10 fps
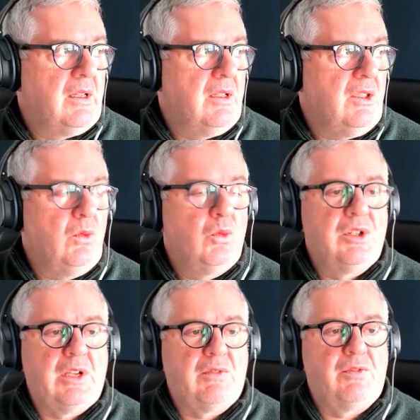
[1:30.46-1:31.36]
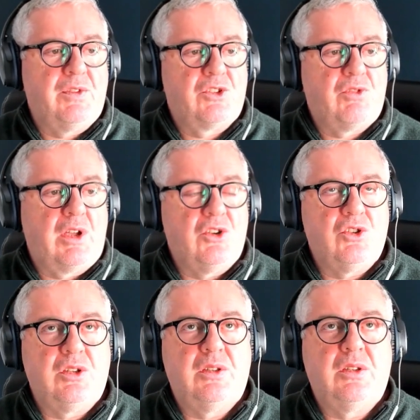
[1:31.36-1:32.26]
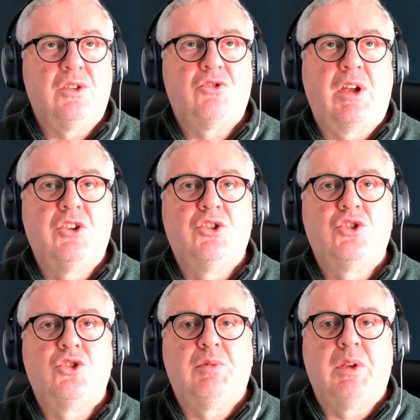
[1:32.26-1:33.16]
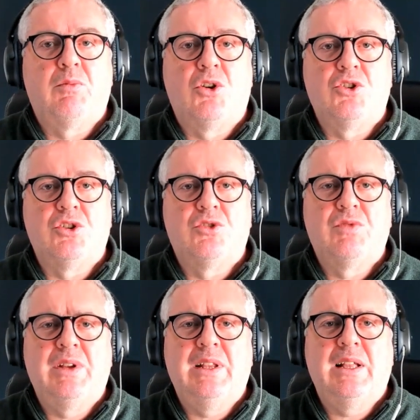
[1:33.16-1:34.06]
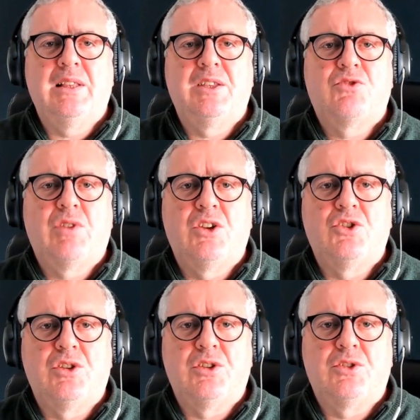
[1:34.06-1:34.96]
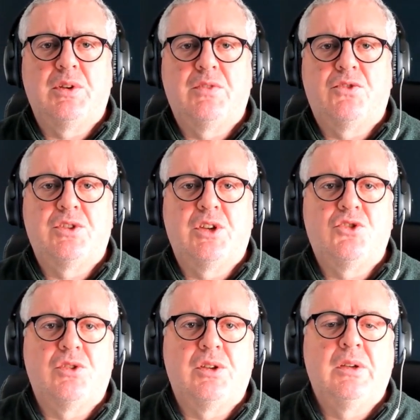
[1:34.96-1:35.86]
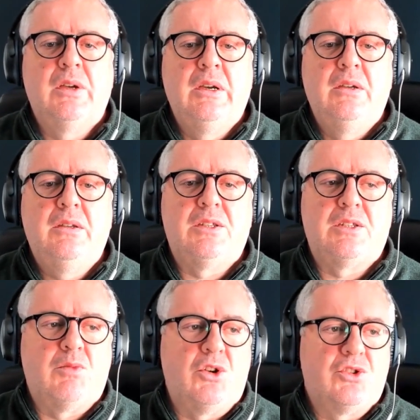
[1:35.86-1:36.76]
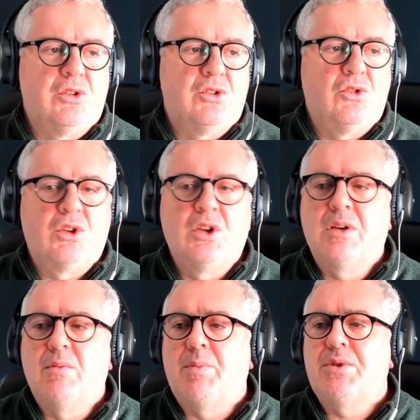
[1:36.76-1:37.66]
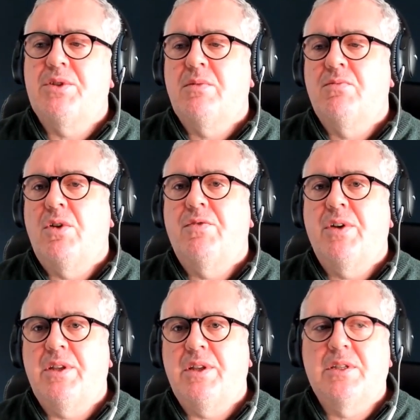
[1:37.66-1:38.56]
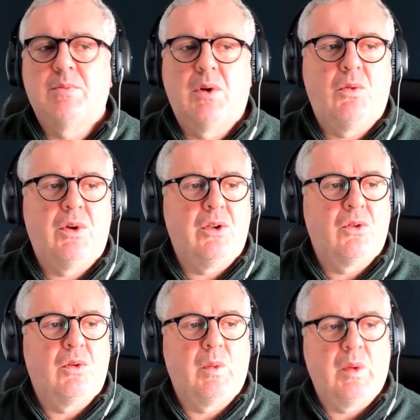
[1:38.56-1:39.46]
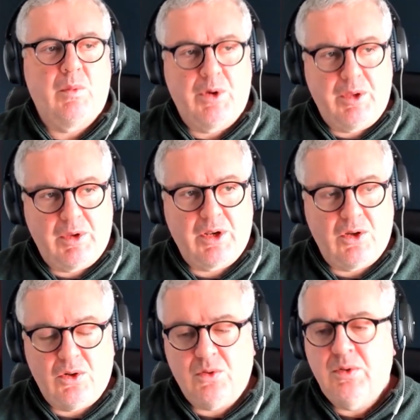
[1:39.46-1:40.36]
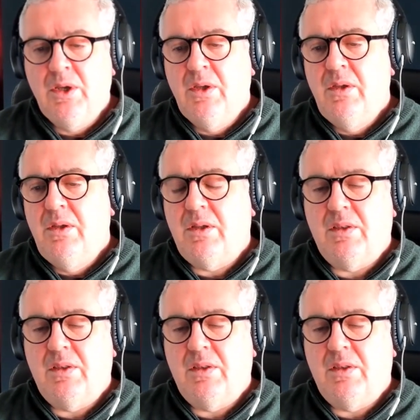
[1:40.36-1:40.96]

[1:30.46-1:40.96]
you wouldn't have a fixed strategy. The strategy should be emergent. Really healthy strategy in the 21st century is emergent. You can come up with some rough ideas about where you go, where you want to go